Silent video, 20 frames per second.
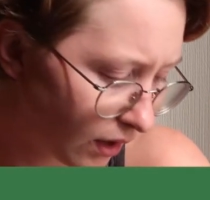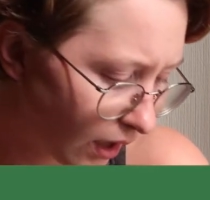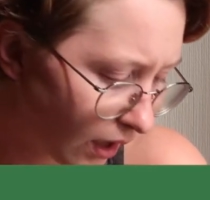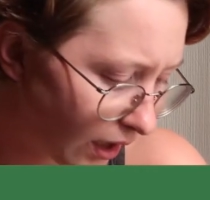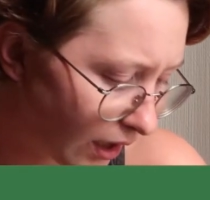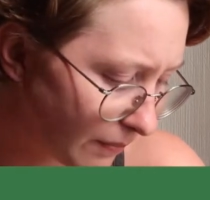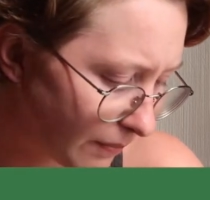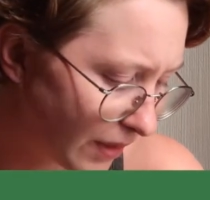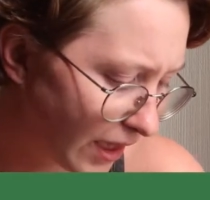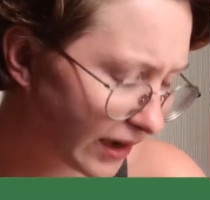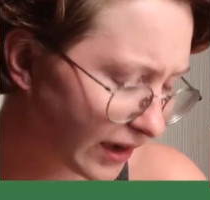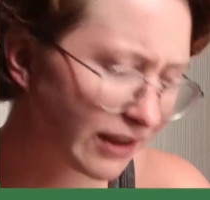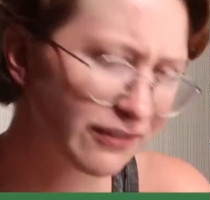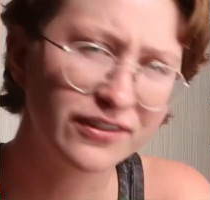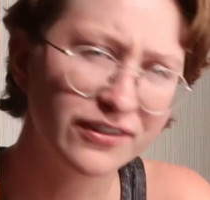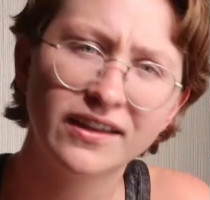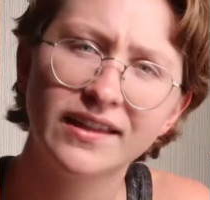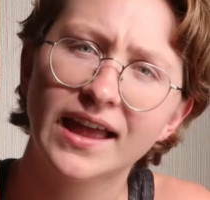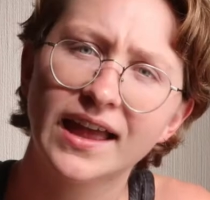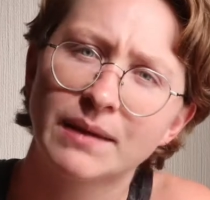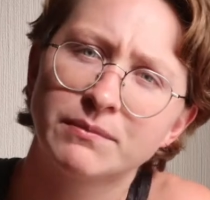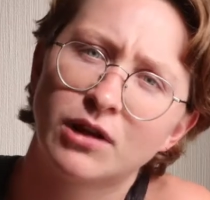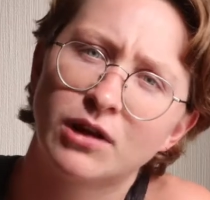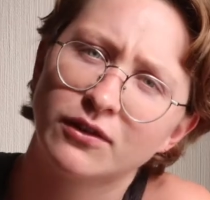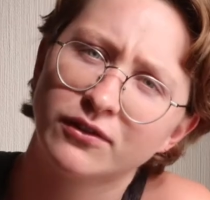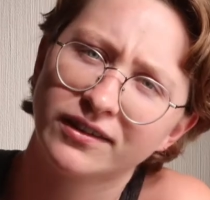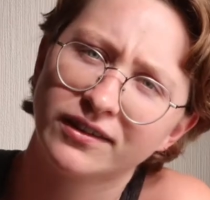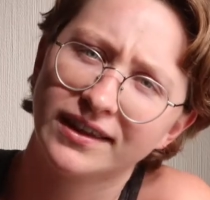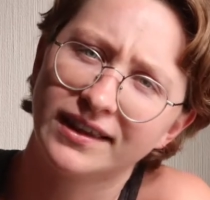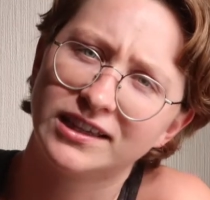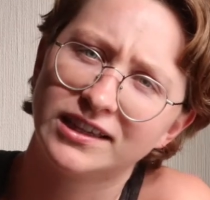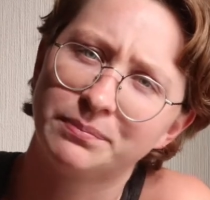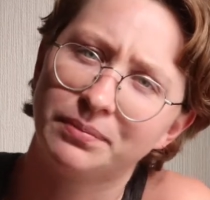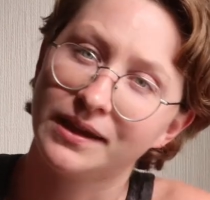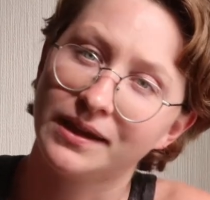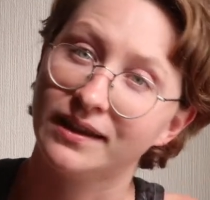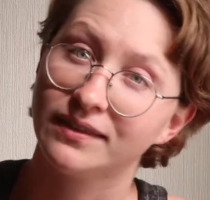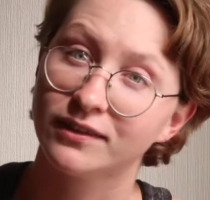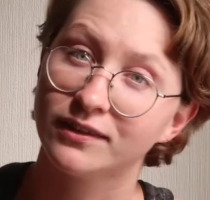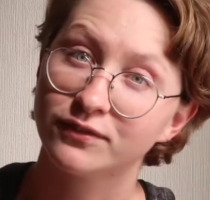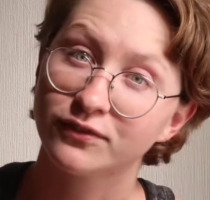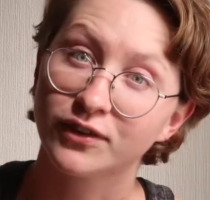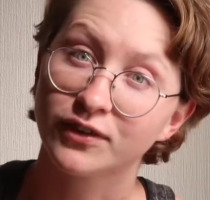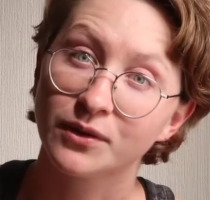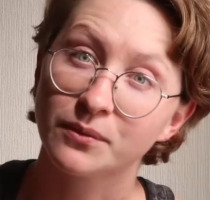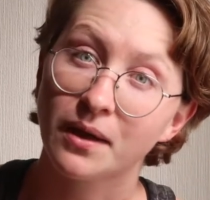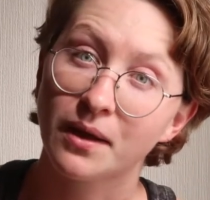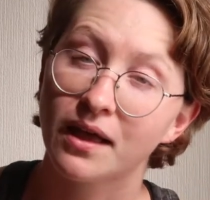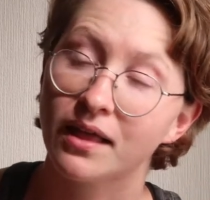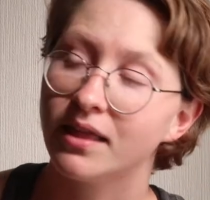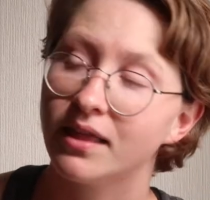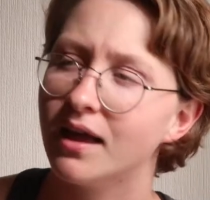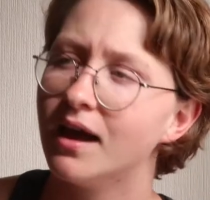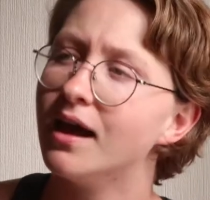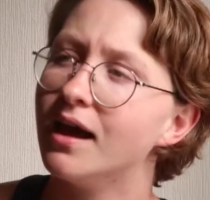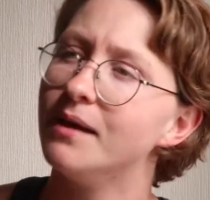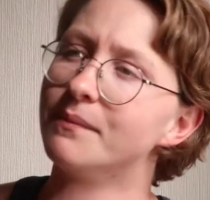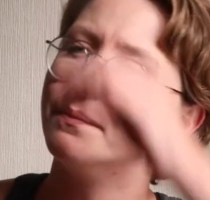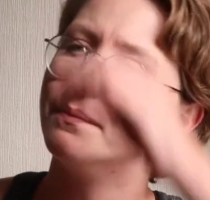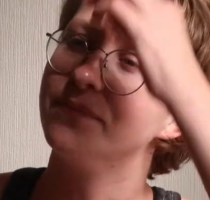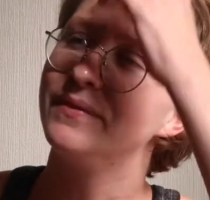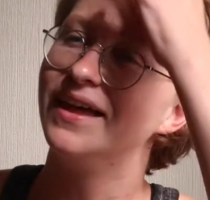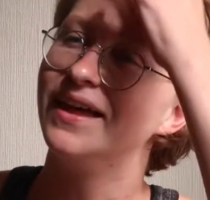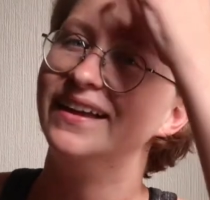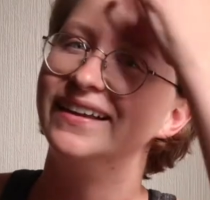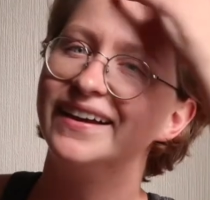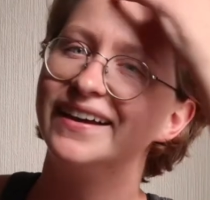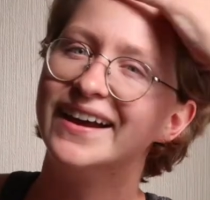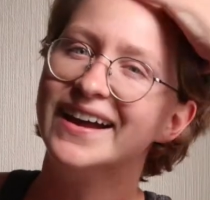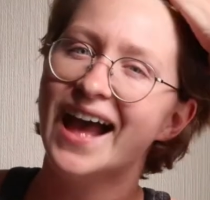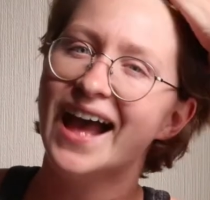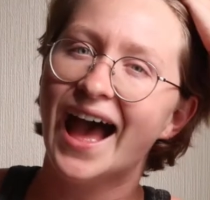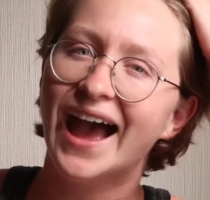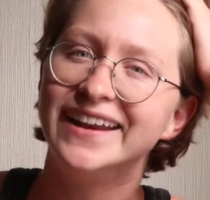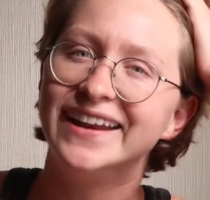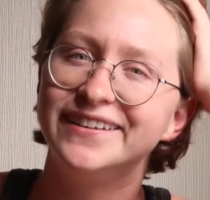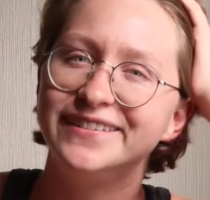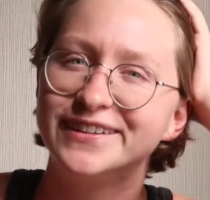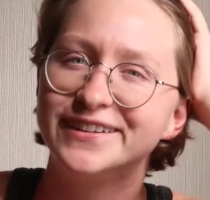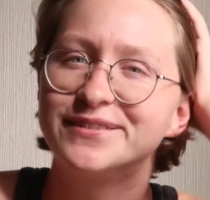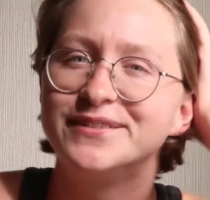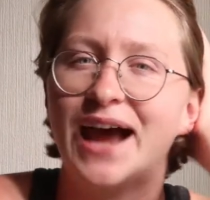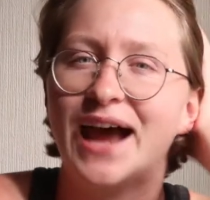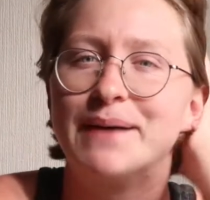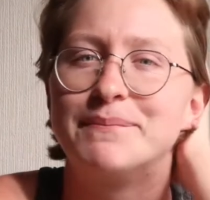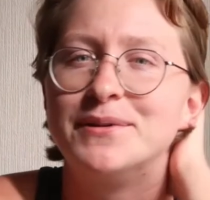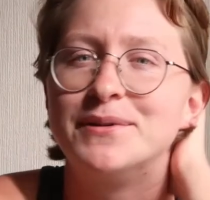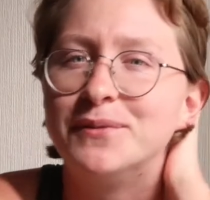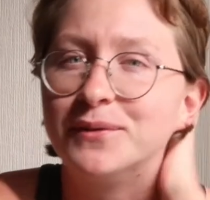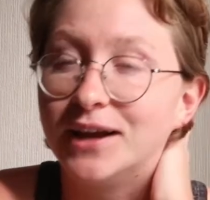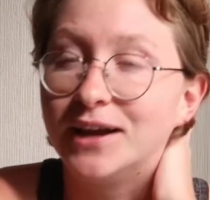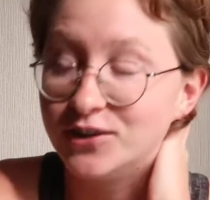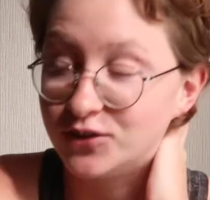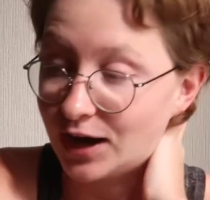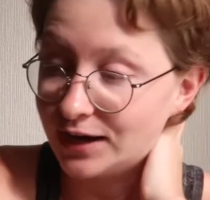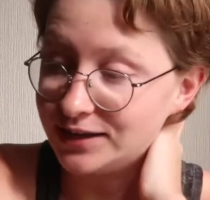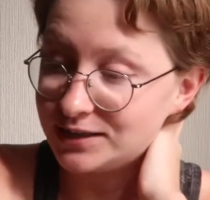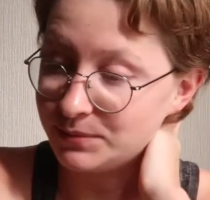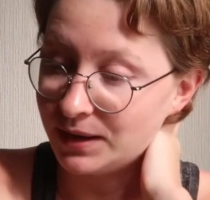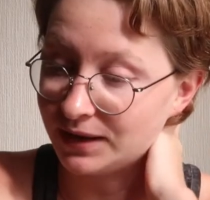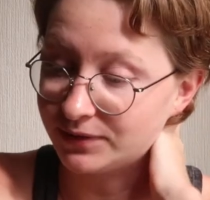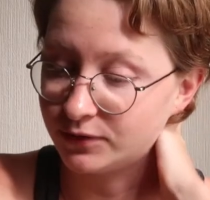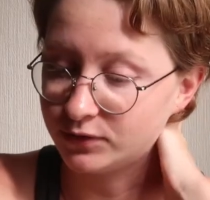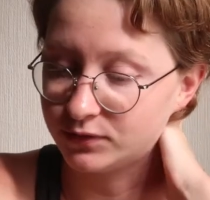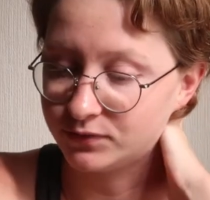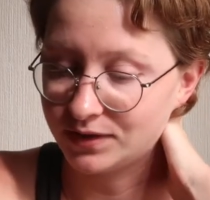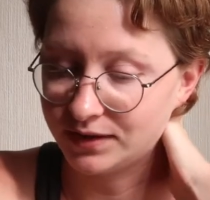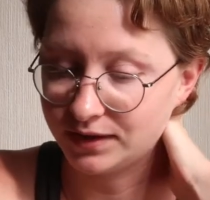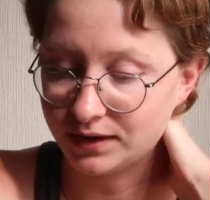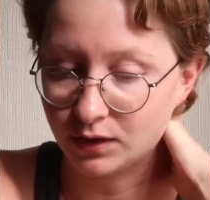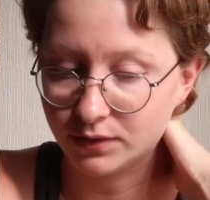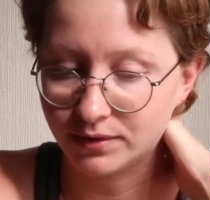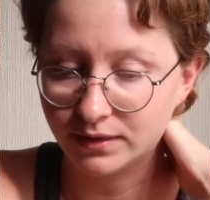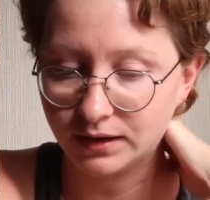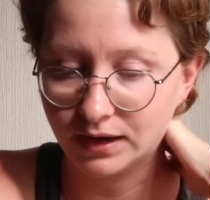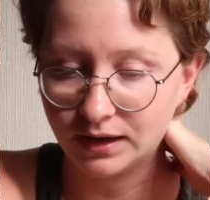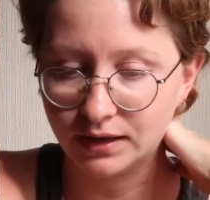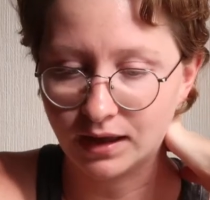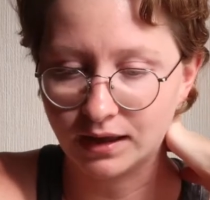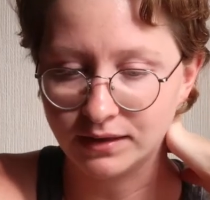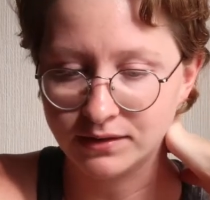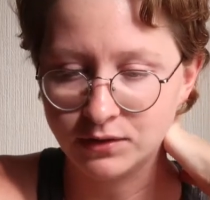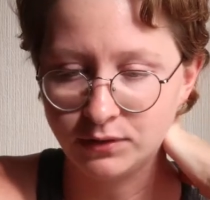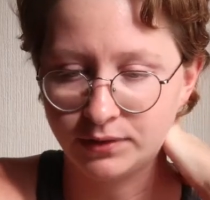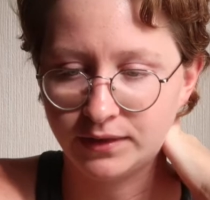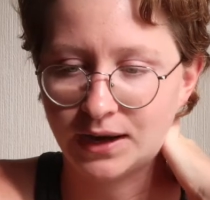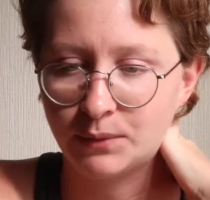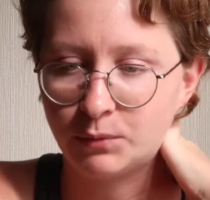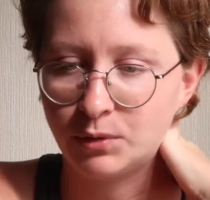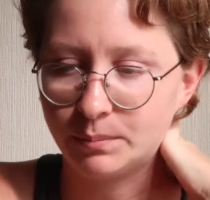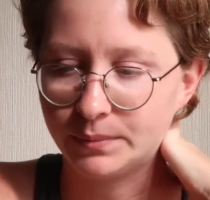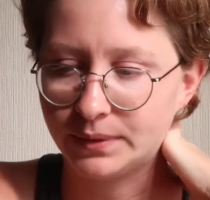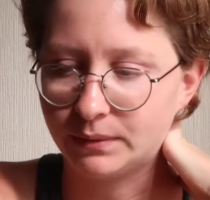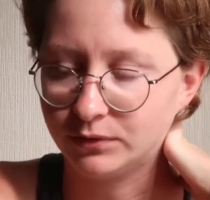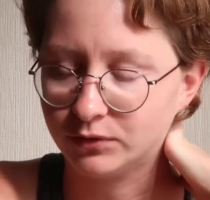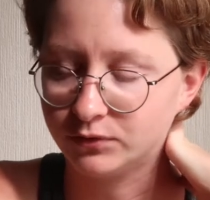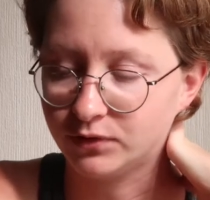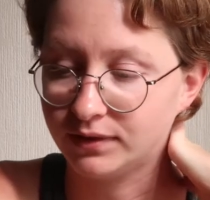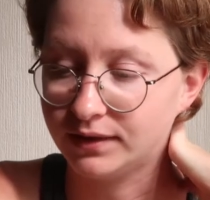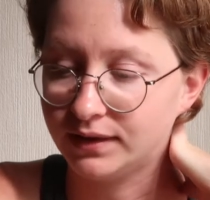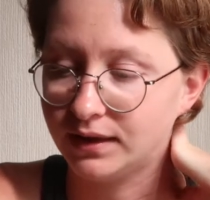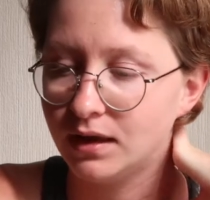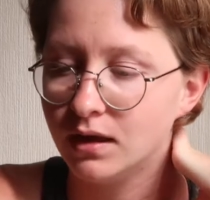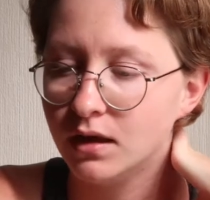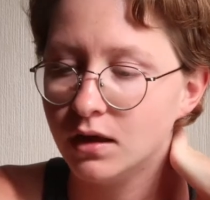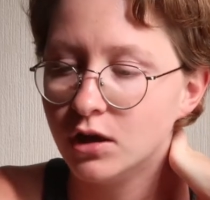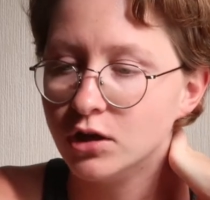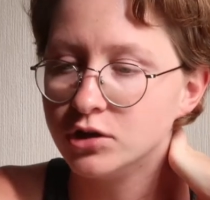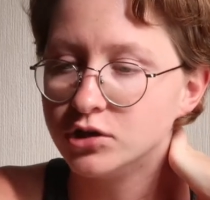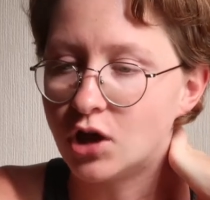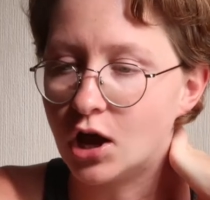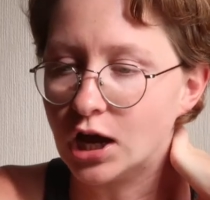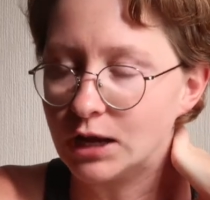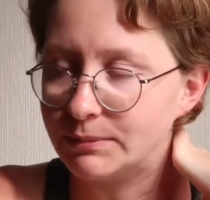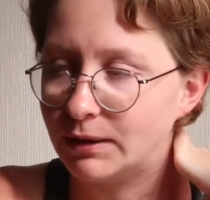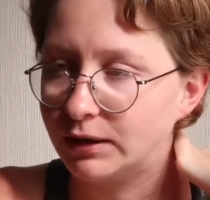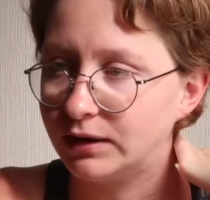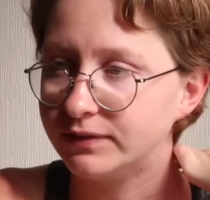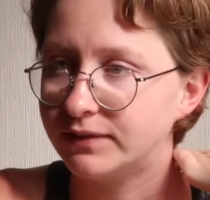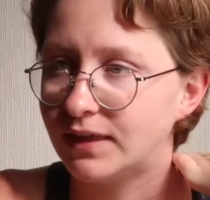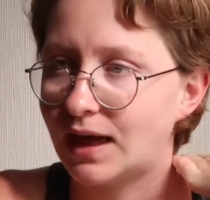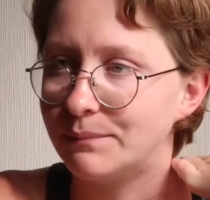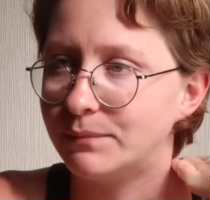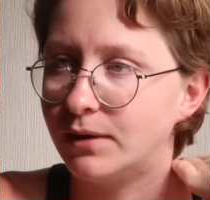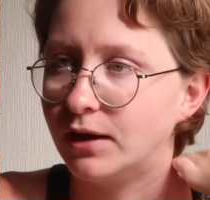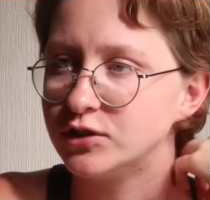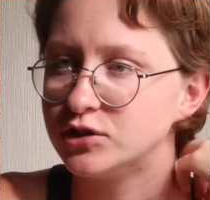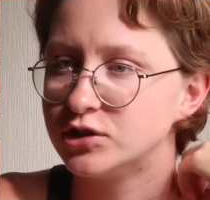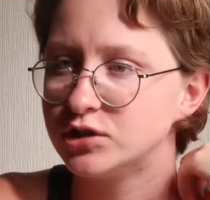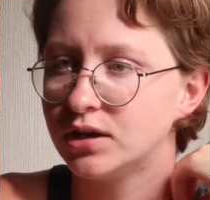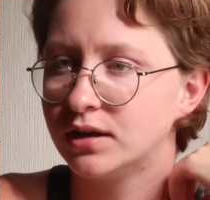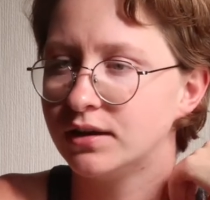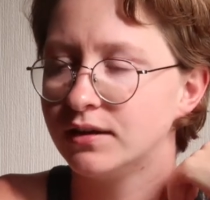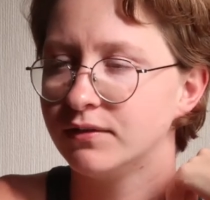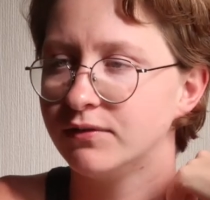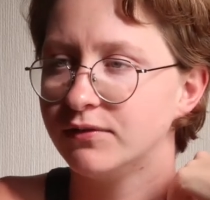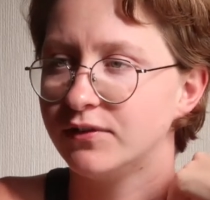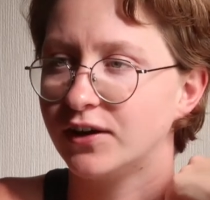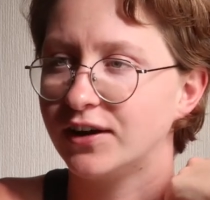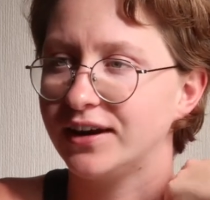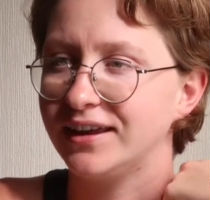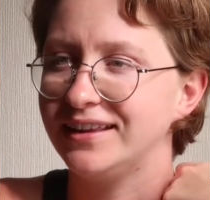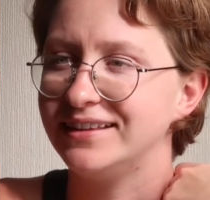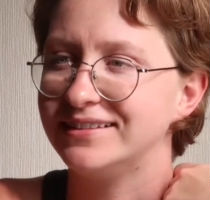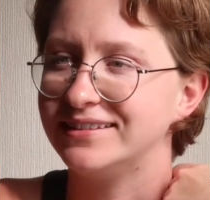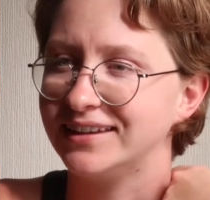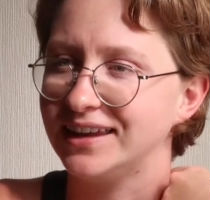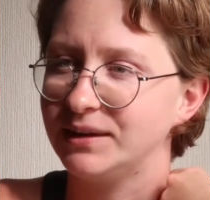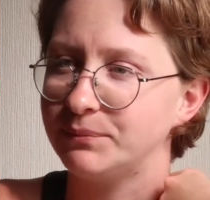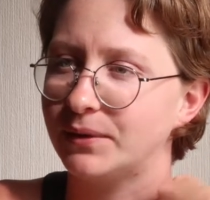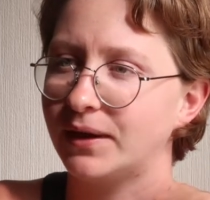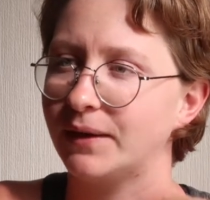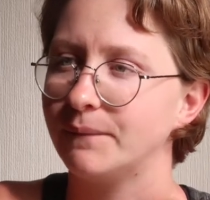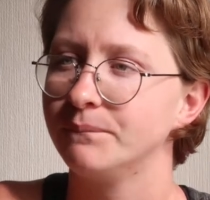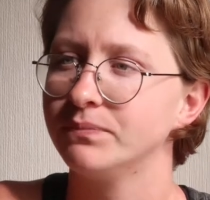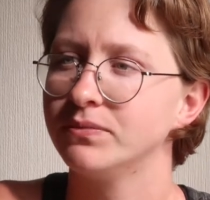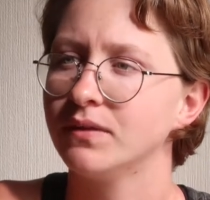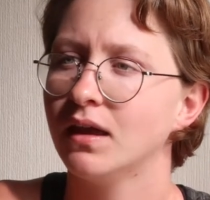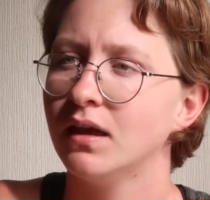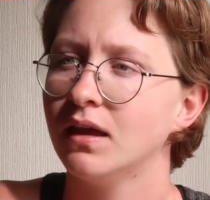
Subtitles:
And I feel like I'm not really explaining this very well. I knew this would happen when I tried to make this video, that I knew that I wouldn't be able to really talk about it that much very easily, but